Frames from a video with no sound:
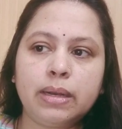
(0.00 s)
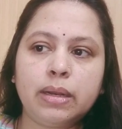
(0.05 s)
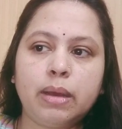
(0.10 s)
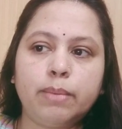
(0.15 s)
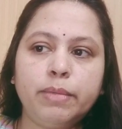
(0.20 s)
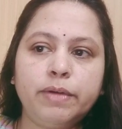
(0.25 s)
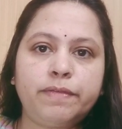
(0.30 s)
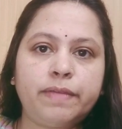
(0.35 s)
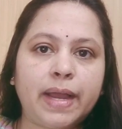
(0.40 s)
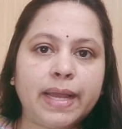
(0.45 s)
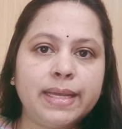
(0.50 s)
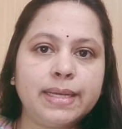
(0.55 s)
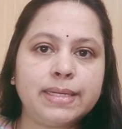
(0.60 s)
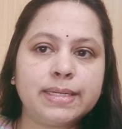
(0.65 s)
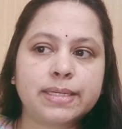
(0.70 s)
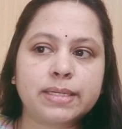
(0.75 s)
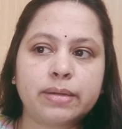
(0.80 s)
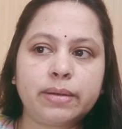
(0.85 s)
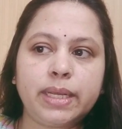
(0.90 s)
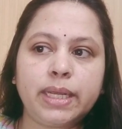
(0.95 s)
Number 5
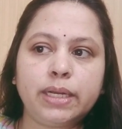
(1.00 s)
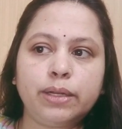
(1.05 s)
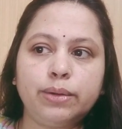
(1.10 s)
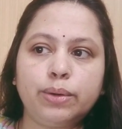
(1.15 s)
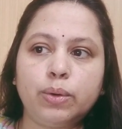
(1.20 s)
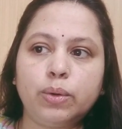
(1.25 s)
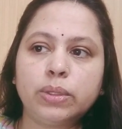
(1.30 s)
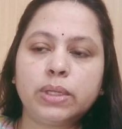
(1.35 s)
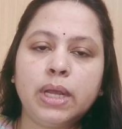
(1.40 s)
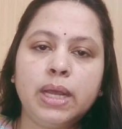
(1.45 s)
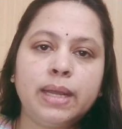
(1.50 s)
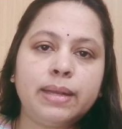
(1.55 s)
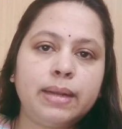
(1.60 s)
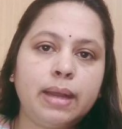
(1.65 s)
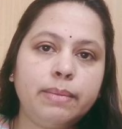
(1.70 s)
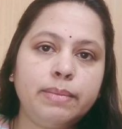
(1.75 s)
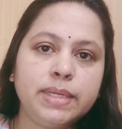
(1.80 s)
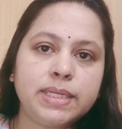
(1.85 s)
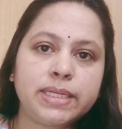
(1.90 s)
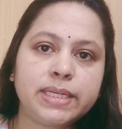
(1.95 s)
is green growth.
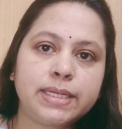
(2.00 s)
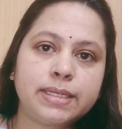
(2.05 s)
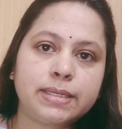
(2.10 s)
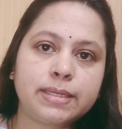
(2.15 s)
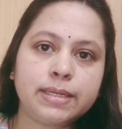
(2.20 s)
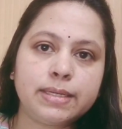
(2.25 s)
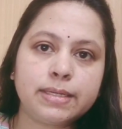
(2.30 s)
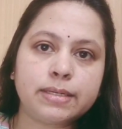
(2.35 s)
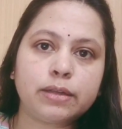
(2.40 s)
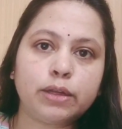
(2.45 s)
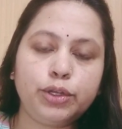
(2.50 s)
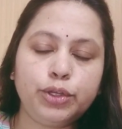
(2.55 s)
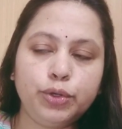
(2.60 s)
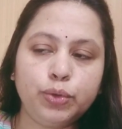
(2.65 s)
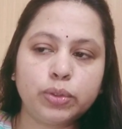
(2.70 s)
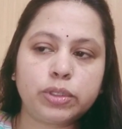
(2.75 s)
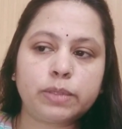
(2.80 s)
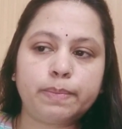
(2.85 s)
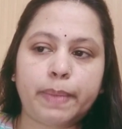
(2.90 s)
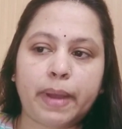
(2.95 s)
Number 6 is
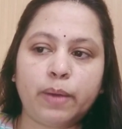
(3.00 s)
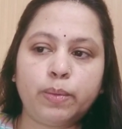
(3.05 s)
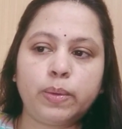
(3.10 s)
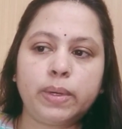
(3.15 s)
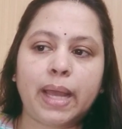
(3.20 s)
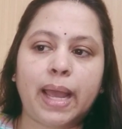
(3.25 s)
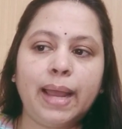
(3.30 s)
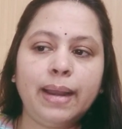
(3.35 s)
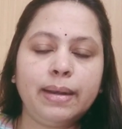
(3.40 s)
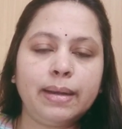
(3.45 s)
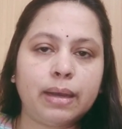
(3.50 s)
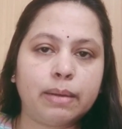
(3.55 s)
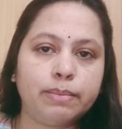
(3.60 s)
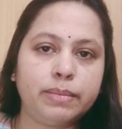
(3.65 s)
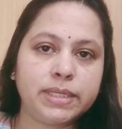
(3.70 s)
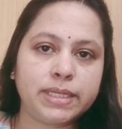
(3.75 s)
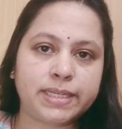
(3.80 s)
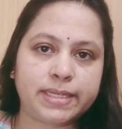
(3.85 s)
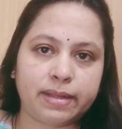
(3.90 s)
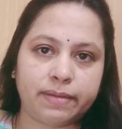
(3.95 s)
youth power, and
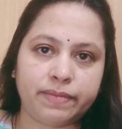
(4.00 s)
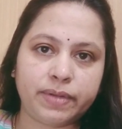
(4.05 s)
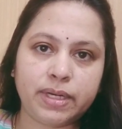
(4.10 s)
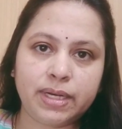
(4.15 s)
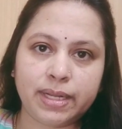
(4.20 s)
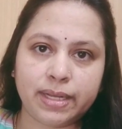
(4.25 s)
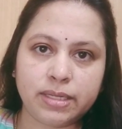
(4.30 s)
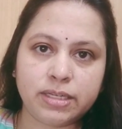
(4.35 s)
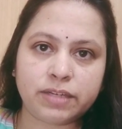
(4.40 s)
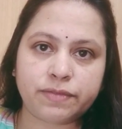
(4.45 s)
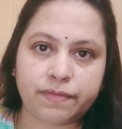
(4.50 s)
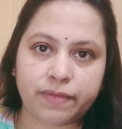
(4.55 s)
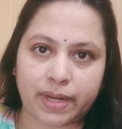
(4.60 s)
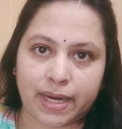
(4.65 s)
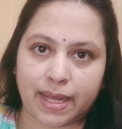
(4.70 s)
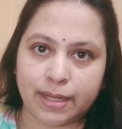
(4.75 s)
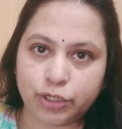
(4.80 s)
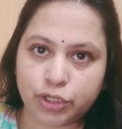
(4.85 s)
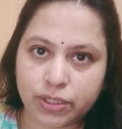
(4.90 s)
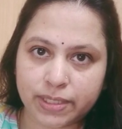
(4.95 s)
number 7 is
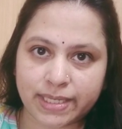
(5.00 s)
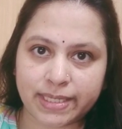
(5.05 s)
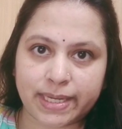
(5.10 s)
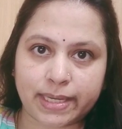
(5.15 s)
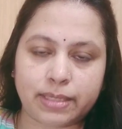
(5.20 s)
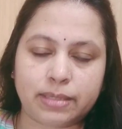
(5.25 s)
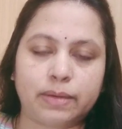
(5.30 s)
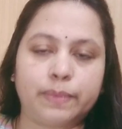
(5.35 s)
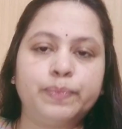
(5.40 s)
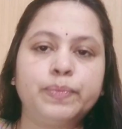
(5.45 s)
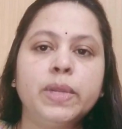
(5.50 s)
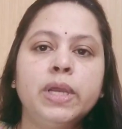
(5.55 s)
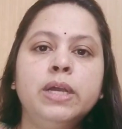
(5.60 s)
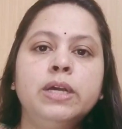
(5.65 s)
financial sector.